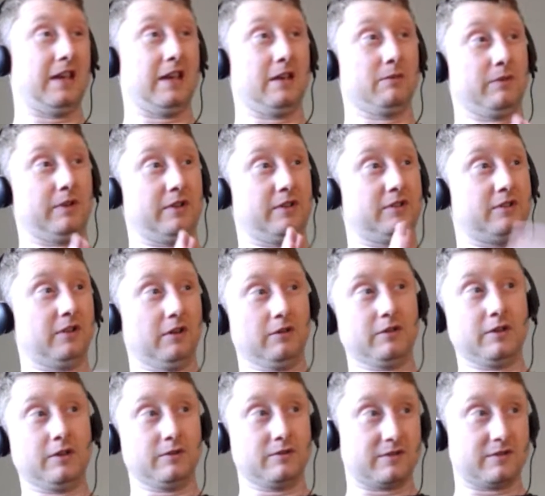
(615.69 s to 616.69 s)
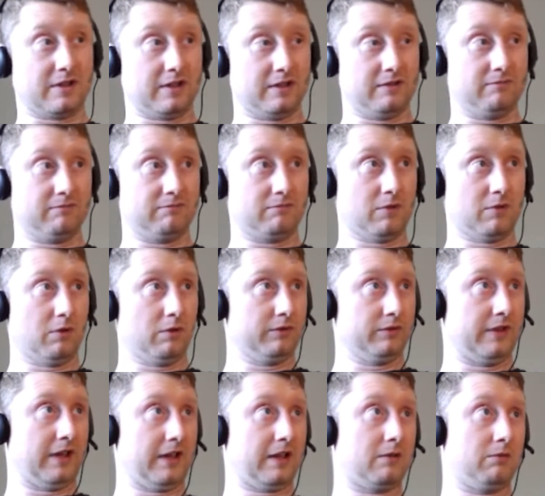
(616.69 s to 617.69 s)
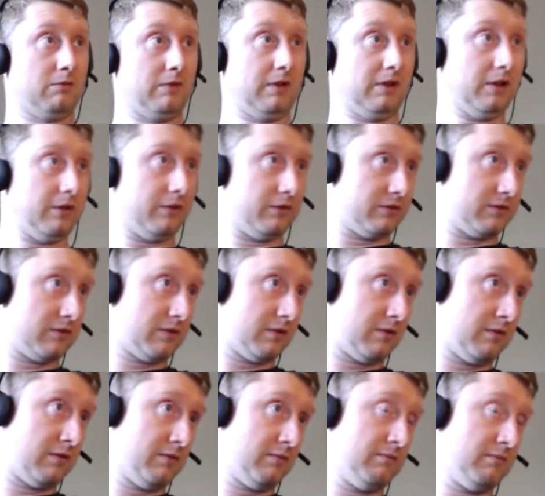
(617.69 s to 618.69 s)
and we don't use the whole deck, we lose.